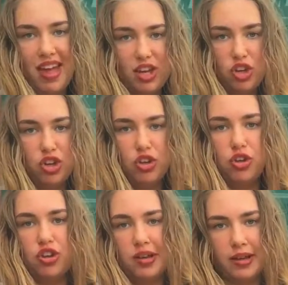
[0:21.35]
Then
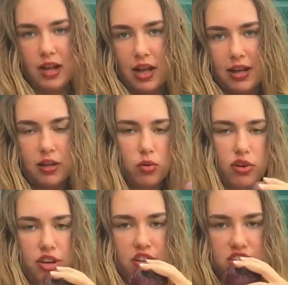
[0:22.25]
you can cut it,
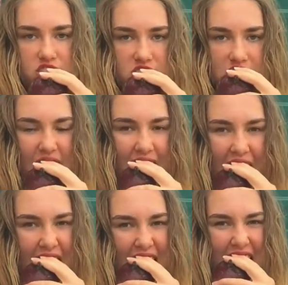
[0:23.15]
or you can just
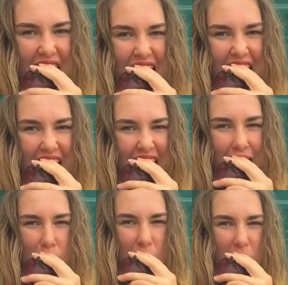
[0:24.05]
air
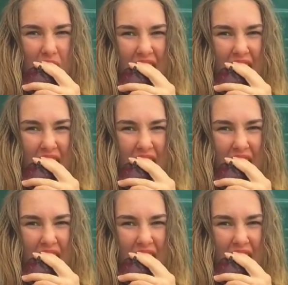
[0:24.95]
apple.